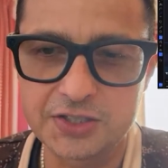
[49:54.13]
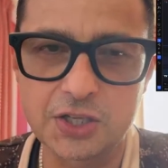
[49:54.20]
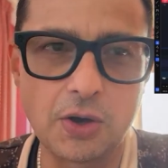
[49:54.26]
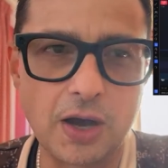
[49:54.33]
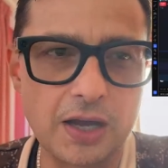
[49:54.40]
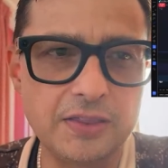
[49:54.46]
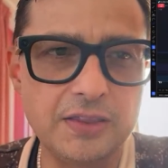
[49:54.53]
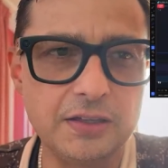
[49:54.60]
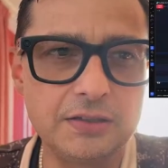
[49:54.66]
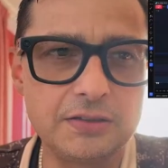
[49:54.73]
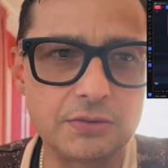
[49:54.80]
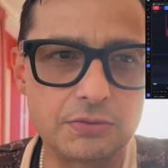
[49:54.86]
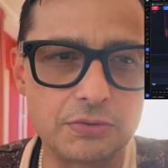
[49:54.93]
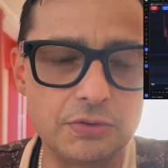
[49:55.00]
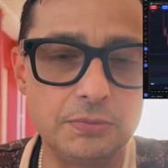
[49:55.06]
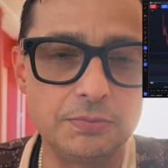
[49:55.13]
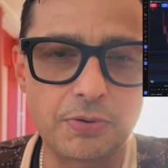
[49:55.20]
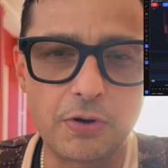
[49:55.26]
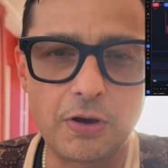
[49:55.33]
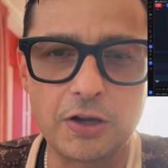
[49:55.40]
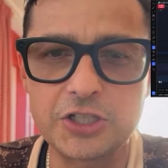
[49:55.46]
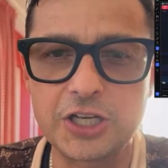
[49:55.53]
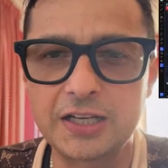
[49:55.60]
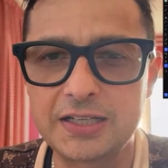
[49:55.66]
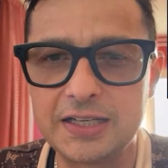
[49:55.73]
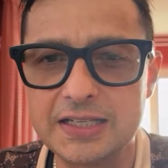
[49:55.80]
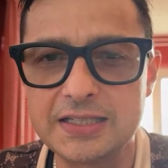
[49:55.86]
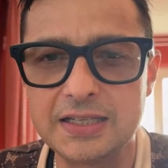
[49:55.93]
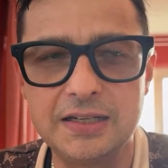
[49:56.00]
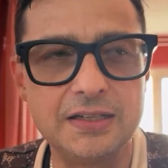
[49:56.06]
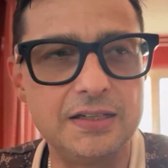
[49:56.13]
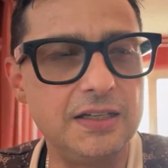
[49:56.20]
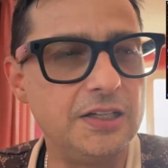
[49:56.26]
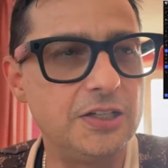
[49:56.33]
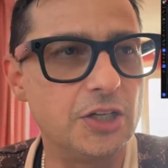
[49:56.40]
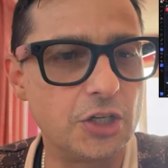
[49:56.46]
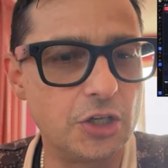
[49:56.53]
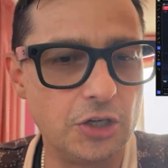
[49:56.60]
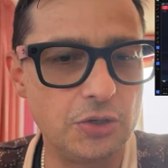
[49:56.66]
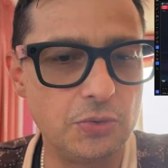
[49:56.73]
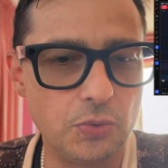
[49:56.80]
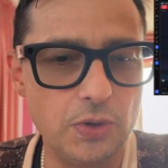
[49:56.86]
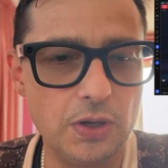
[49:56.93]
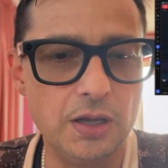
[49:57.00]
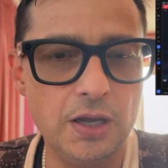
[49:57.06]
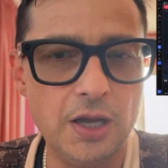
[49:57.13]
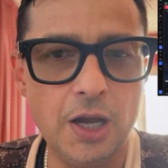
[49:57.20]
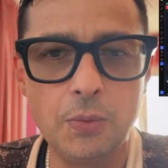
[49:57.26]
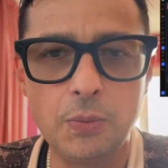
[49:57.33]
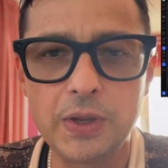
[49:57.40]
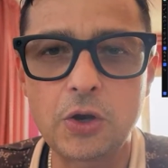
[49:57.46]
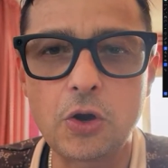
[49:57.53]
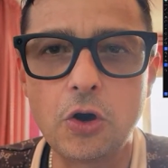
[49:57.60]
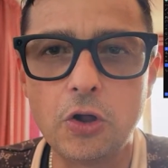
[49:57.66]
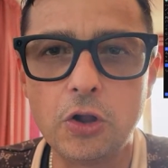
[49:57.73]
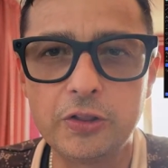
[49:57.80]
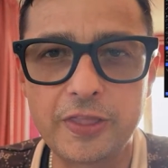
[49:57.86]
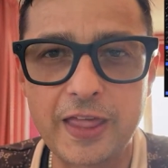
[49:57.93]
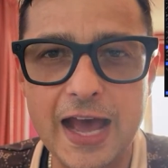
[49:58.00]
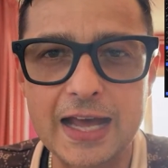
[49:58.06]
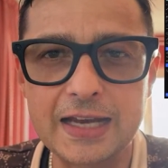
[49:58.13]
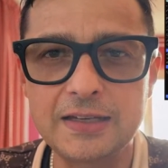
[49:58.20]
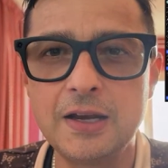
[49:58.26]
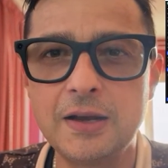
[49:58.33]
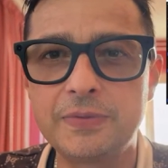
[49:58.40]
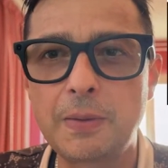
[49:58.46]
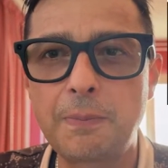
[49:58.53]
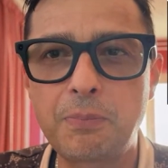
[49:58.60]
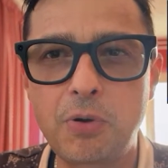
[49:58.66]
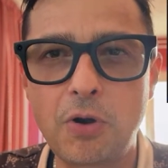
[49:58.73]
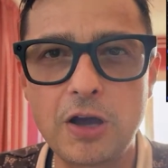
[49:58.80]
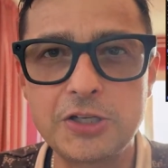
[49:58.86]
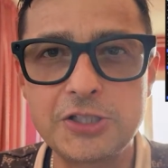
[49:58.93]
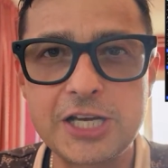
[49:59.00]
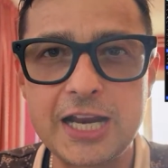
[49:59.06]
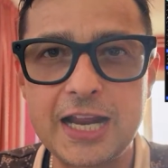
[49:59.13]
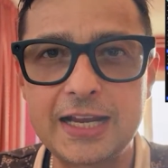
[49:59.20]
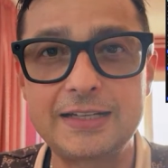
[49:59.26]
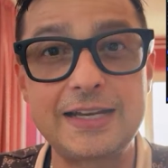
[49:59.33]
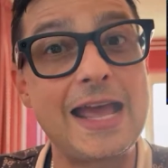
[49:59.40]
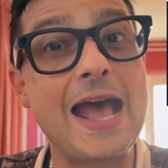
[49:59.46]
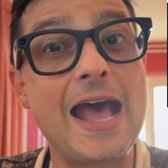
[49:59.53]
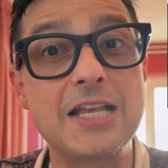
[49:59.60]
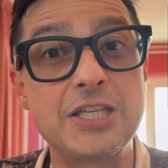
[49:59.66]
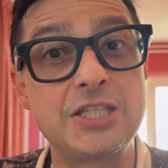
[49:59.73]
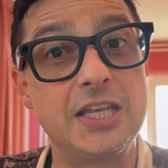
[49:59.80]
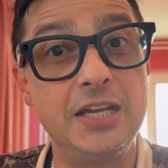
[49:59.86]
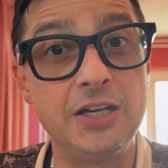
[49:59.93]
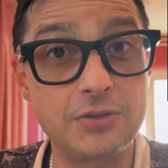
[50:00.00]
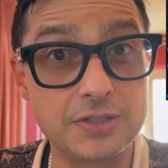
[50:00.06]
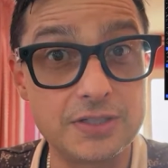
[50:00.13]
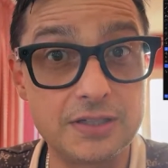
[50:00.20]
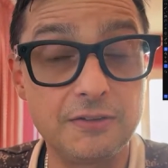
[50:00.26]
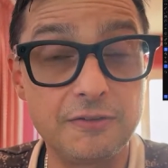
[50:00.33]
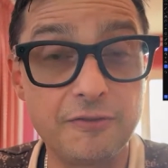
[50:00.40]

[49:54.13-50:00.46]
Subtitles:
So I think the Rune project is indeed a good, we call that the project has interesting